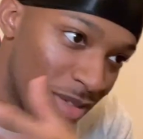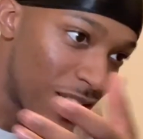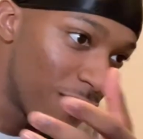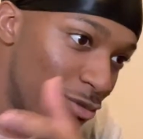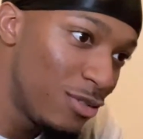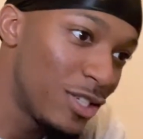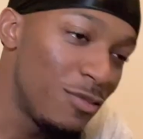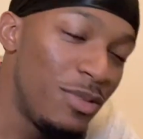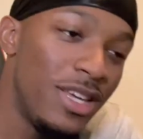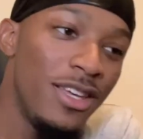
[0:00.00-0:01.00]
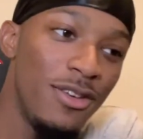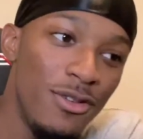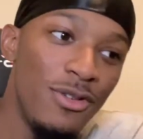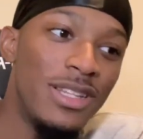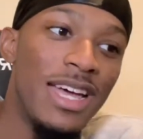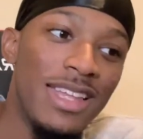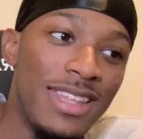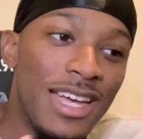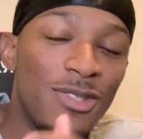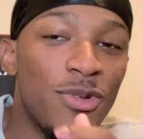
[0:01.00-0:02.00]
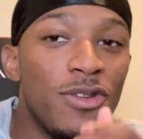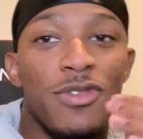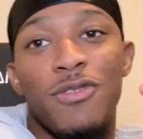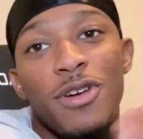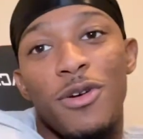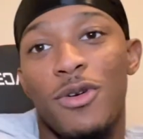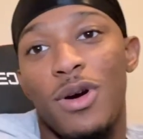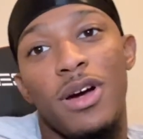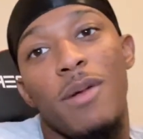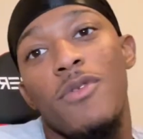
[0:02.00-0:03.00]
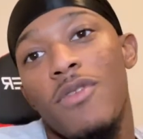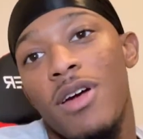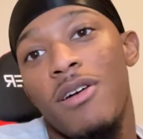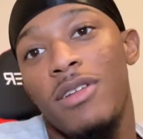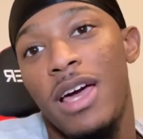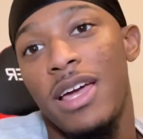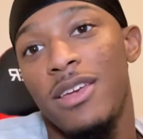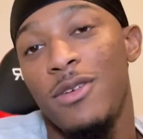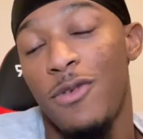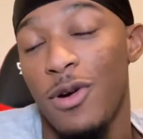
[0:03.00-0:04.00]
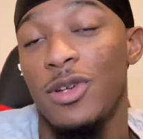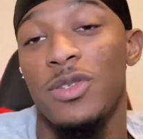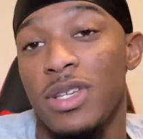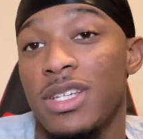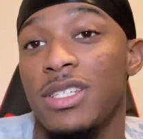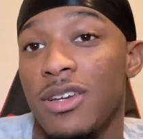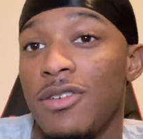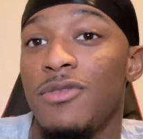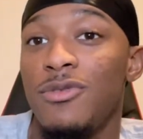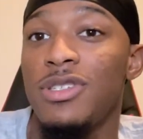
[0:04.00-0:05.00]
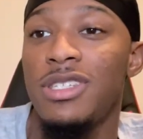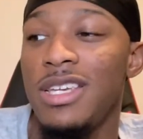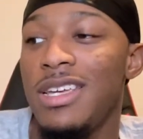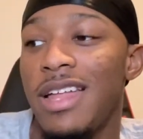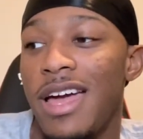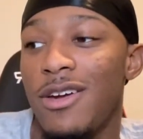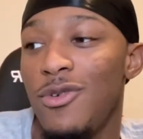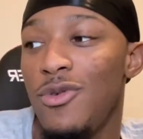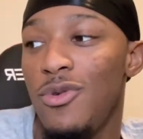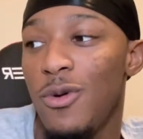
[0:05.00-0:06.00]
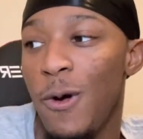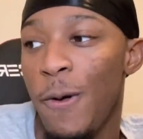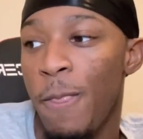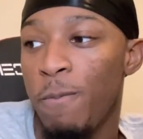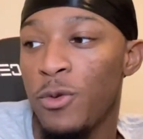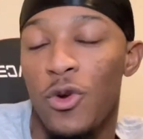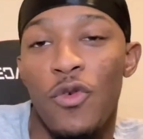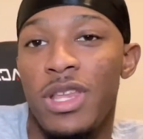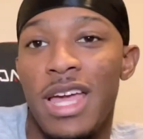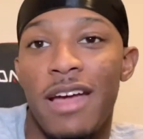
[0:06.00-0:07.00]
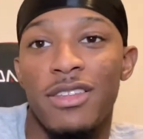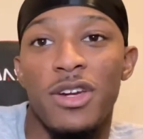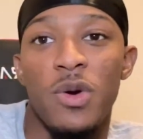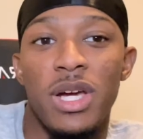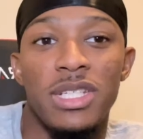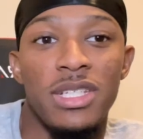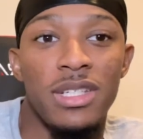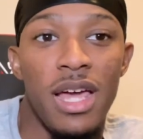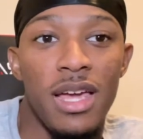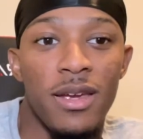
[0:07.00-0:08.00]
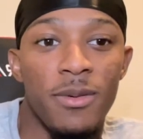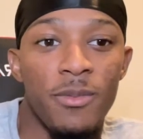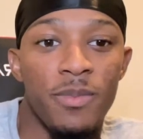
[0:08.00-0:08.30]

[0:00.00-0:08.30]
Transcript: If you just be you, that's when the real gonna come around. Like, you focus on yourself, you see, like, who, you don't really have to question, like,